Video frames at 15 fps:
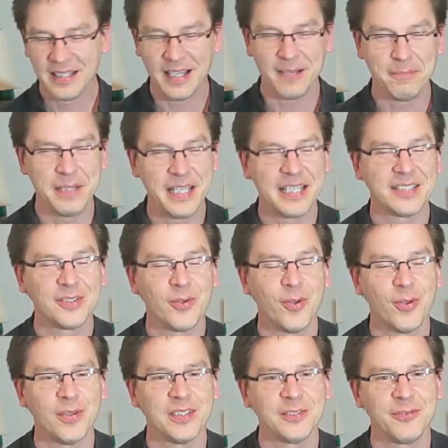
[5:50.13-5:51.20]
playing it solo
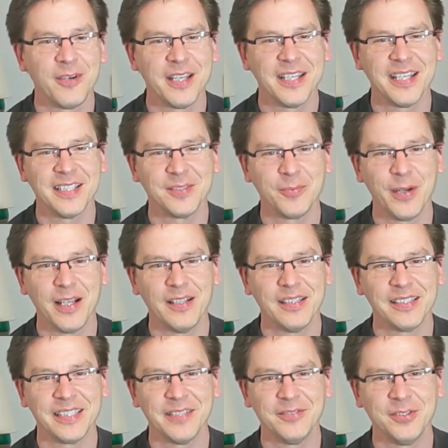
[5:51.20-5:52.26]
is fun as well and
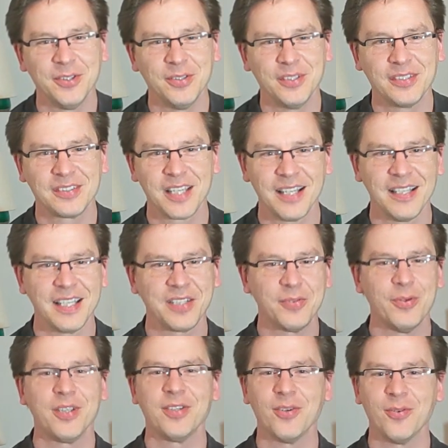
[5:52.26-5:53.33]
gives you, it's kind of like doing
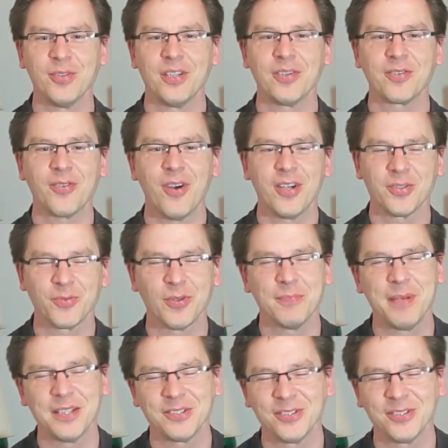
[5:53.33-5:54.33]
your own little crossword puzzle.